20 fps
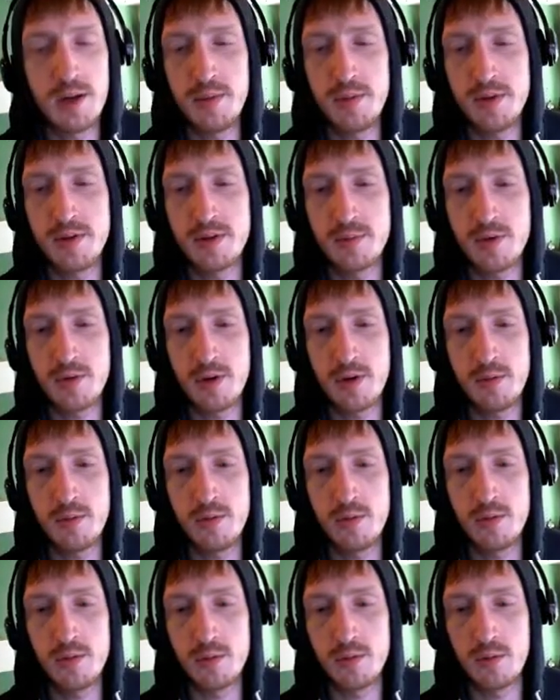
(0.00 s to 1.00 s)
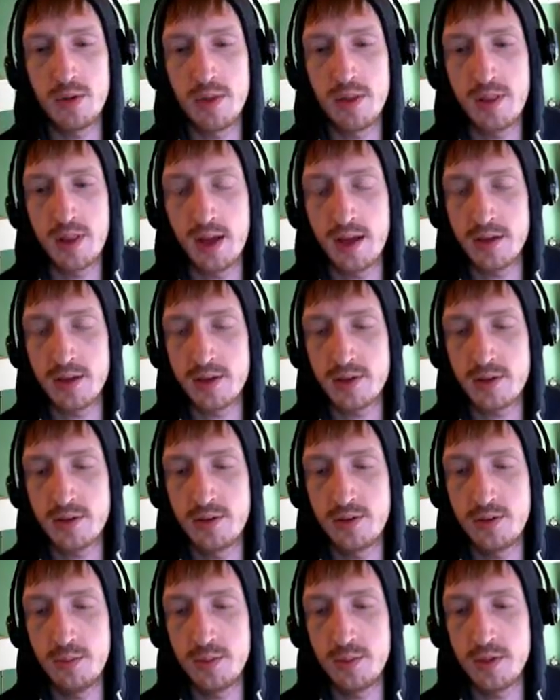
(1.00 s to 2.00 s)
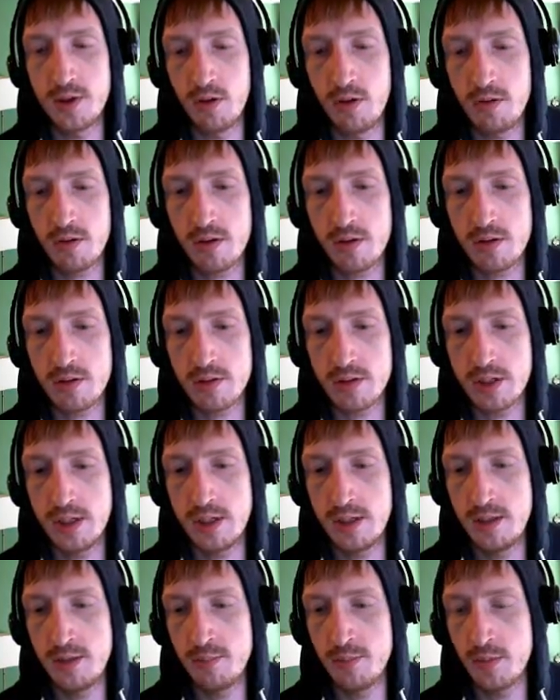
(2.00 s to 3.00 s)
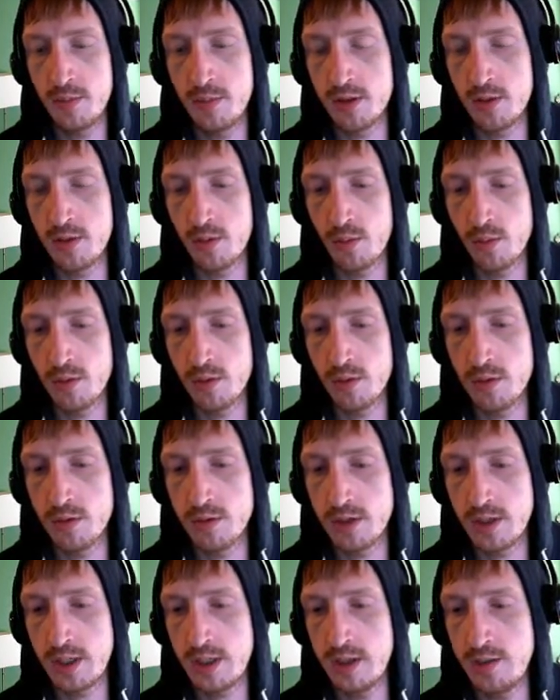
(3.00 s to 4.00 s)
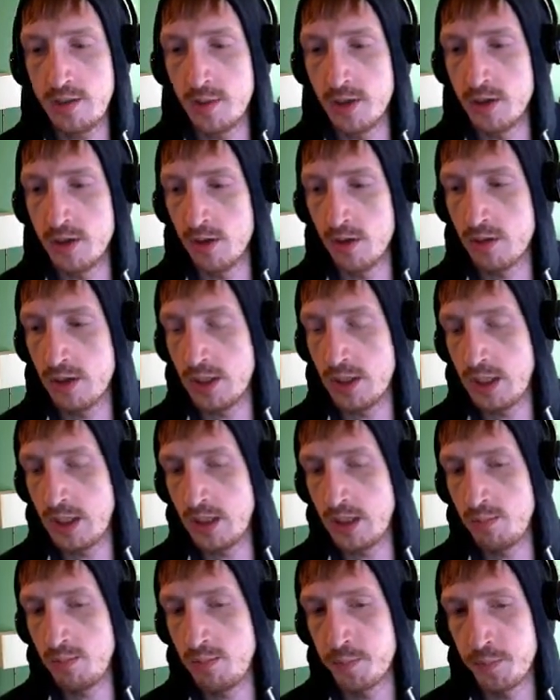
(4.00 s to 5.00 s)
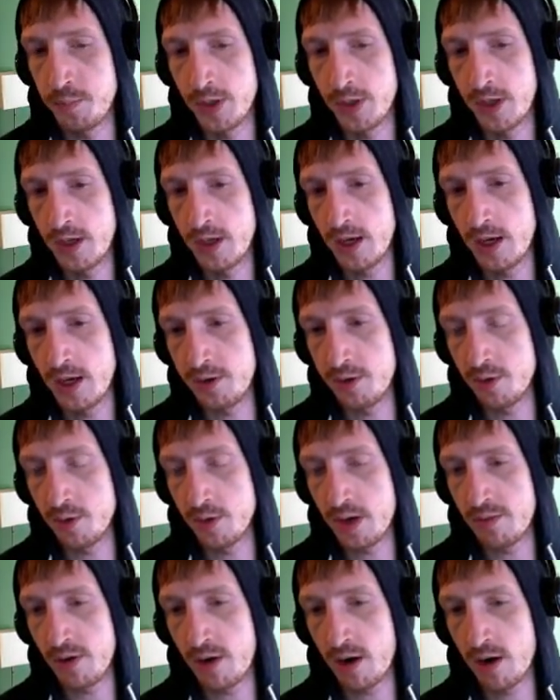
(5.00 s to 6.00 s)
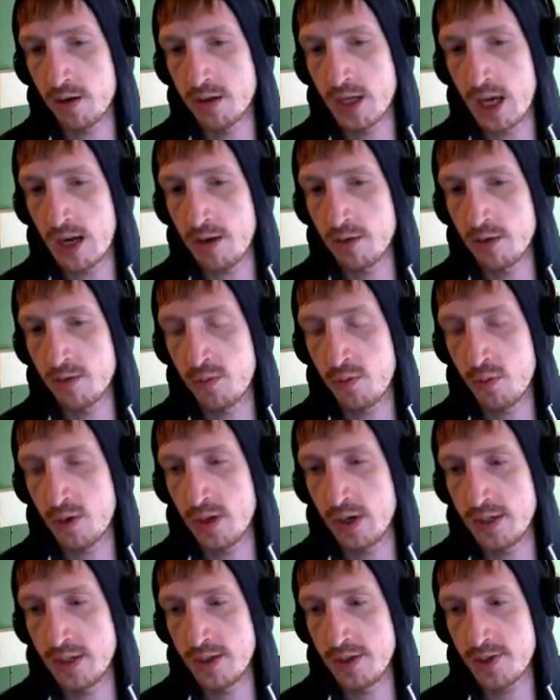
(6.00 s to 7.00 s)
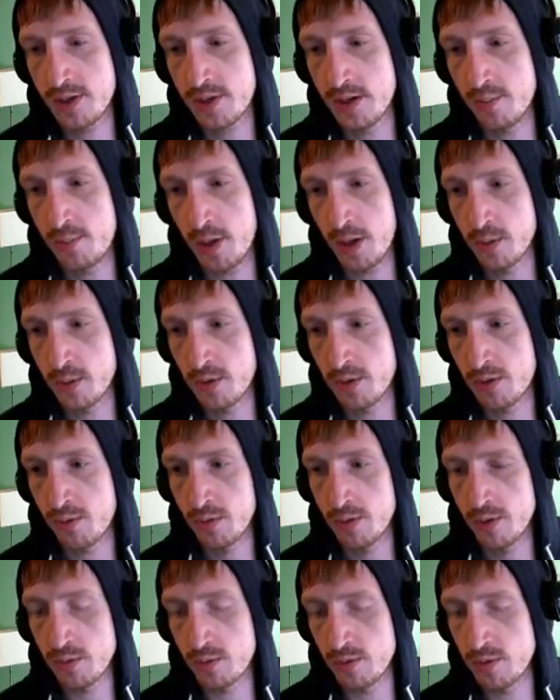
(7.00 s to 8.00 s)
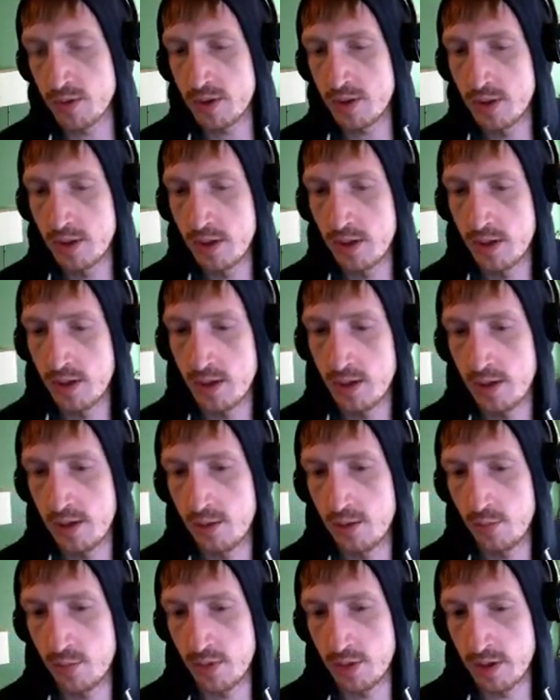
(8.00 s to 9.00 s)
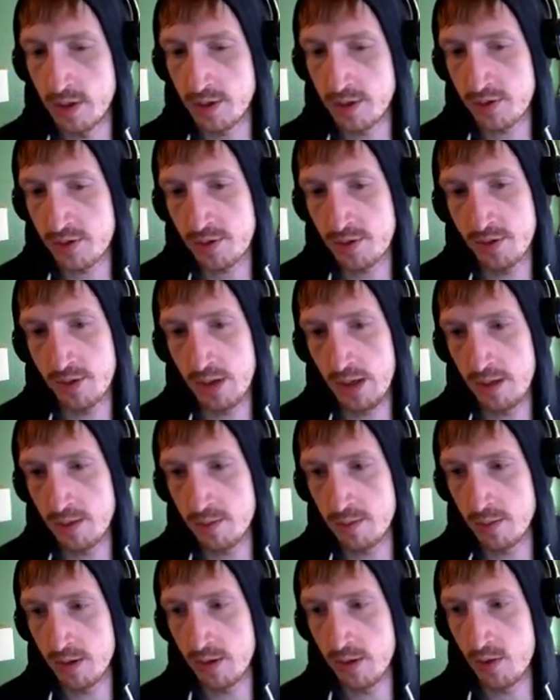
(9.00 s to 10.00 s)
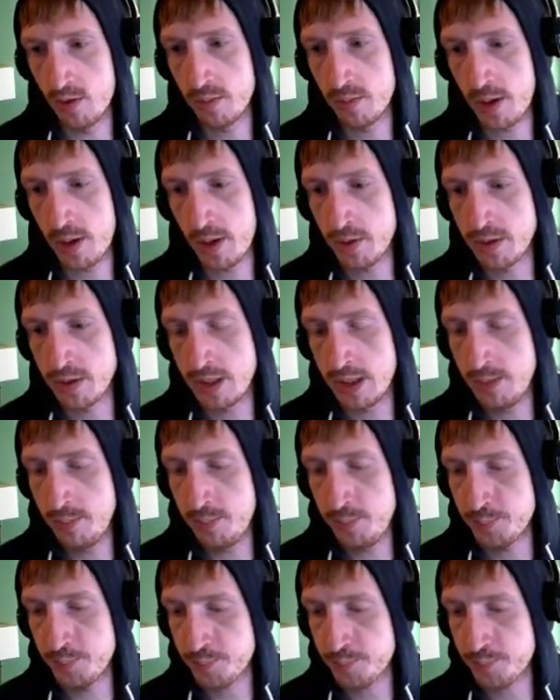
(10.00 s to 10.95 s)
some trouble with that stupid Hulk team and Thor team and Loki team. I don't have a hard counter for it. I just kind of power through it with an overpowered team.